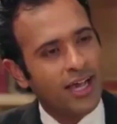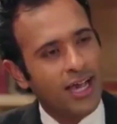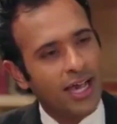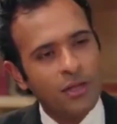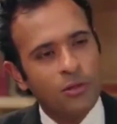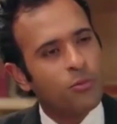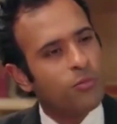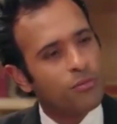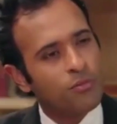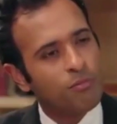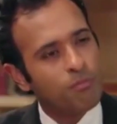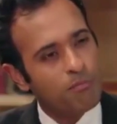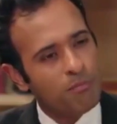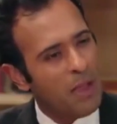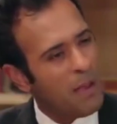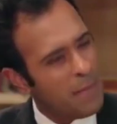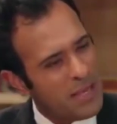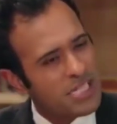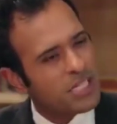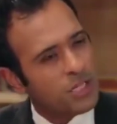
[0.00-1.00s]
I don't,
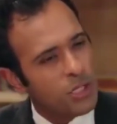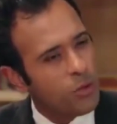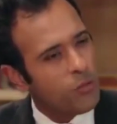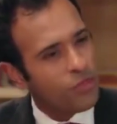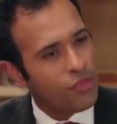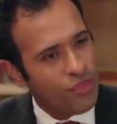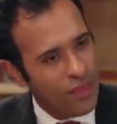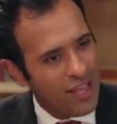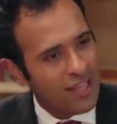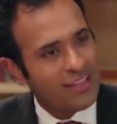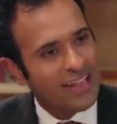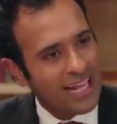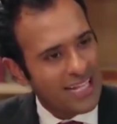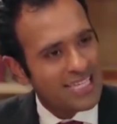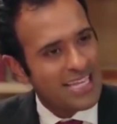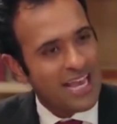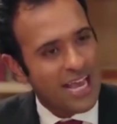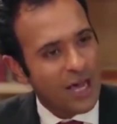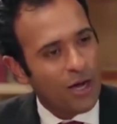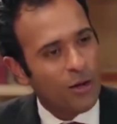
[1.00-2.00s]
I basically don't think
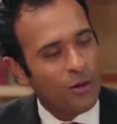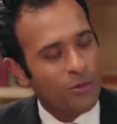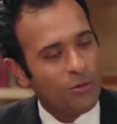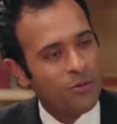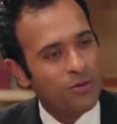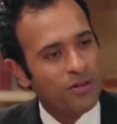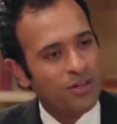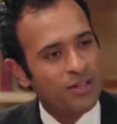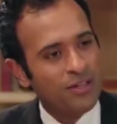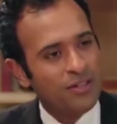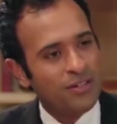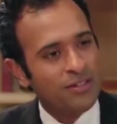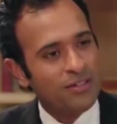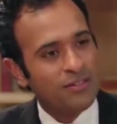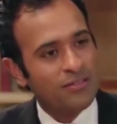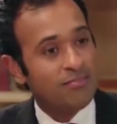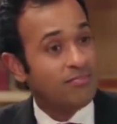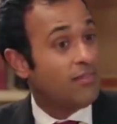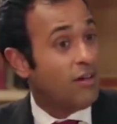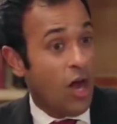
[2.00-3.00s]
that's how
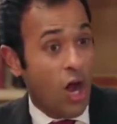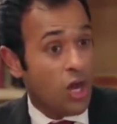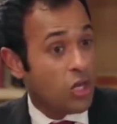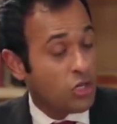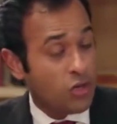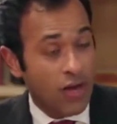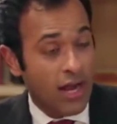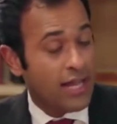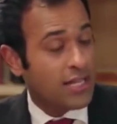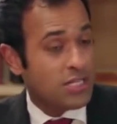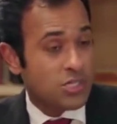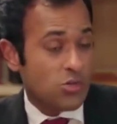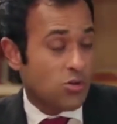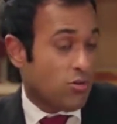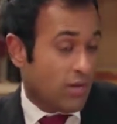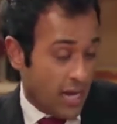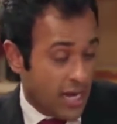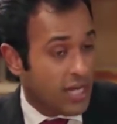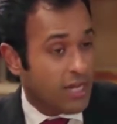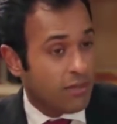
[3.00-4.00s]
autocrats
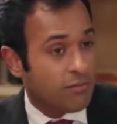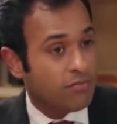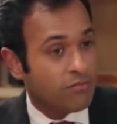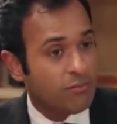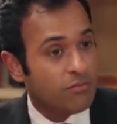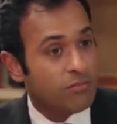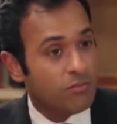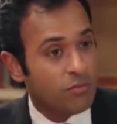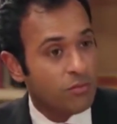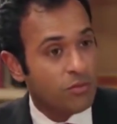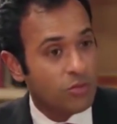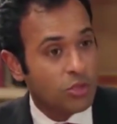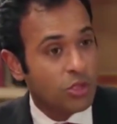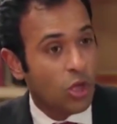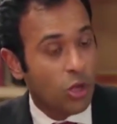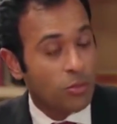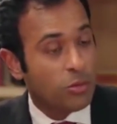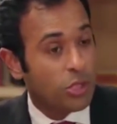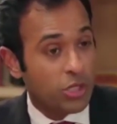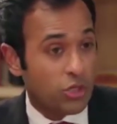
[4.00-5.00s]
or any
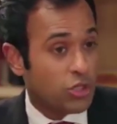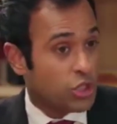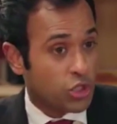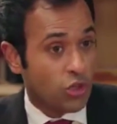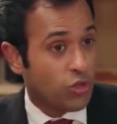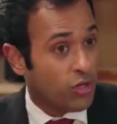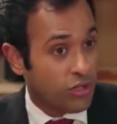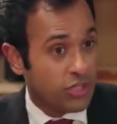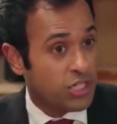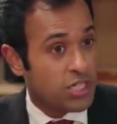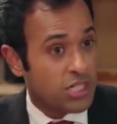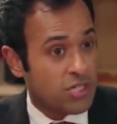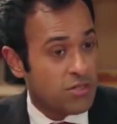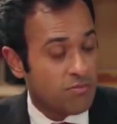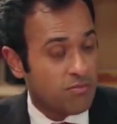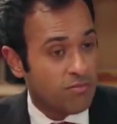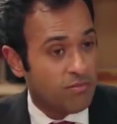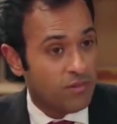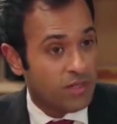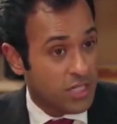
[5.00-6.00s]
global leader should, or at least
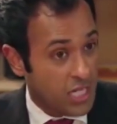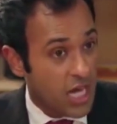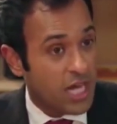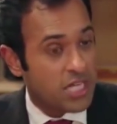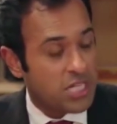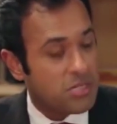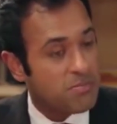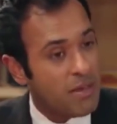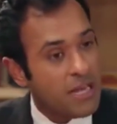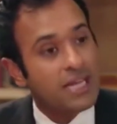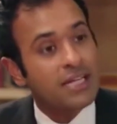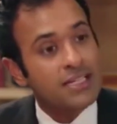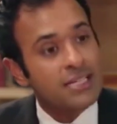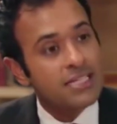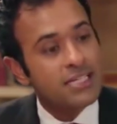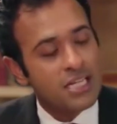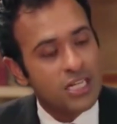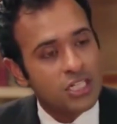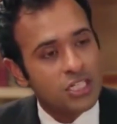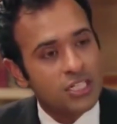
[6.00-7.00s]
does make
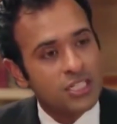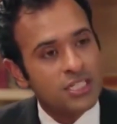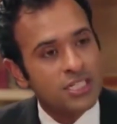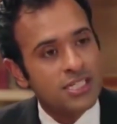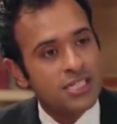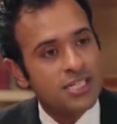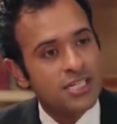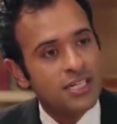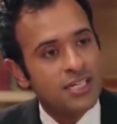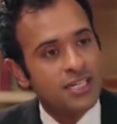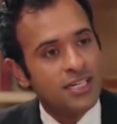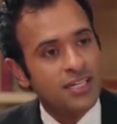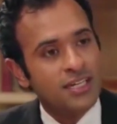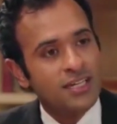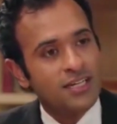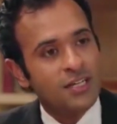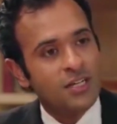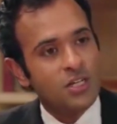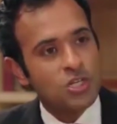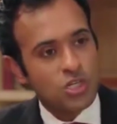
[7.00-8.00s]
decisions.
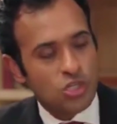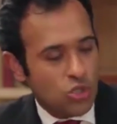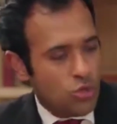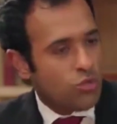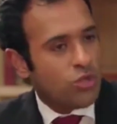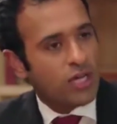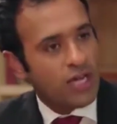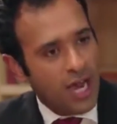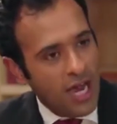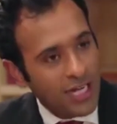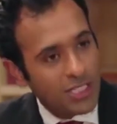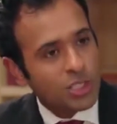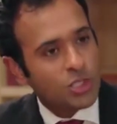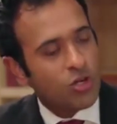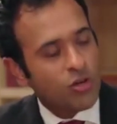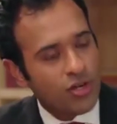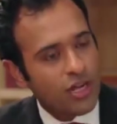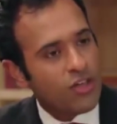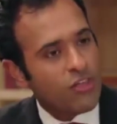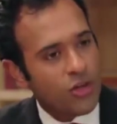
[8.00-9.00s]
To the
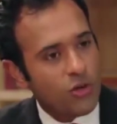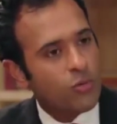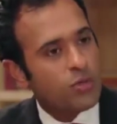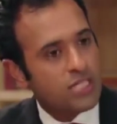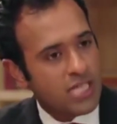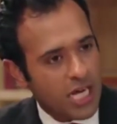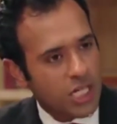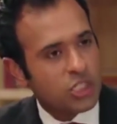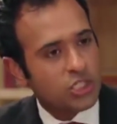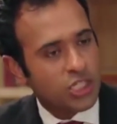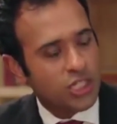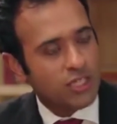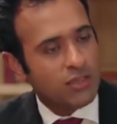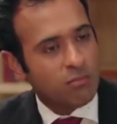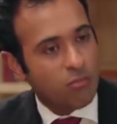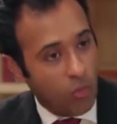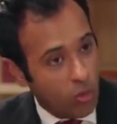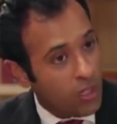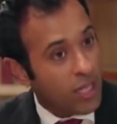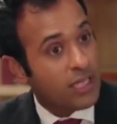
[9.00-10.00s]
contrary, I think what's actually
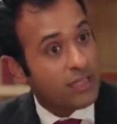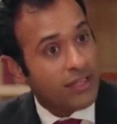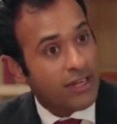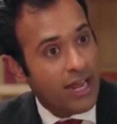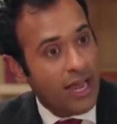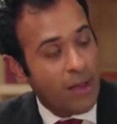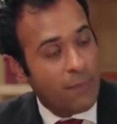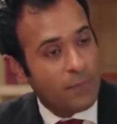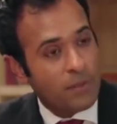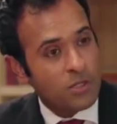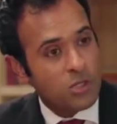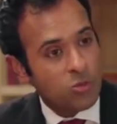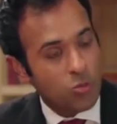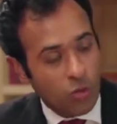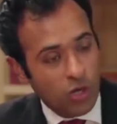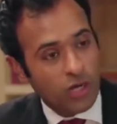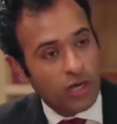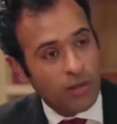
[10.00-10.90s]
more likely to happen is we're